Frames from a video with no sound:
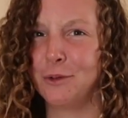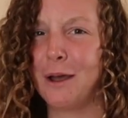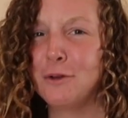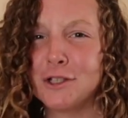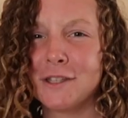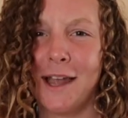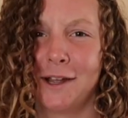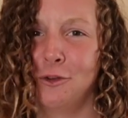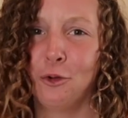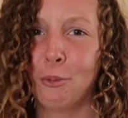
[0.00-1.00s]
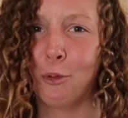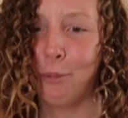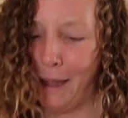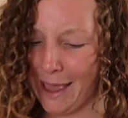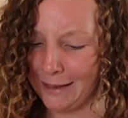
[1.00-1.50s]
They were just like normal
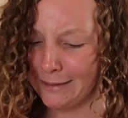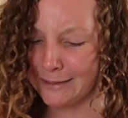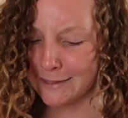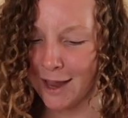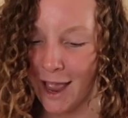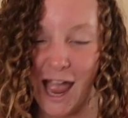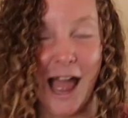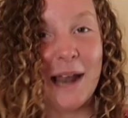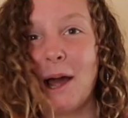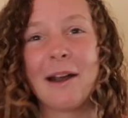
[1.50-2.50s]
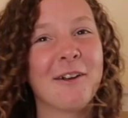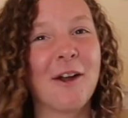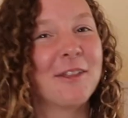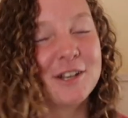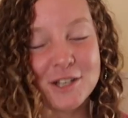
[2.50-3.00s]
pens, and I don't
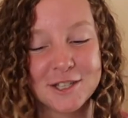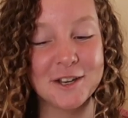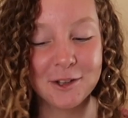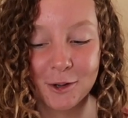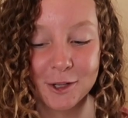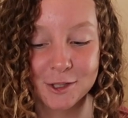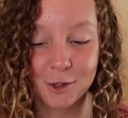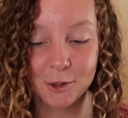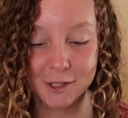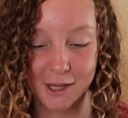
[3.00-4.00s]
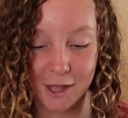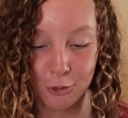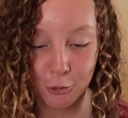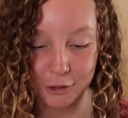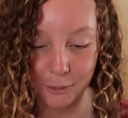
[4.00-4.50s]
know, they just didn't look as good as I
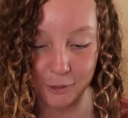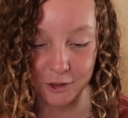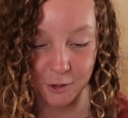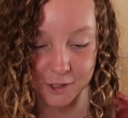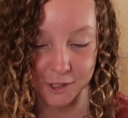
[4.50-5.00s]
thought they would look.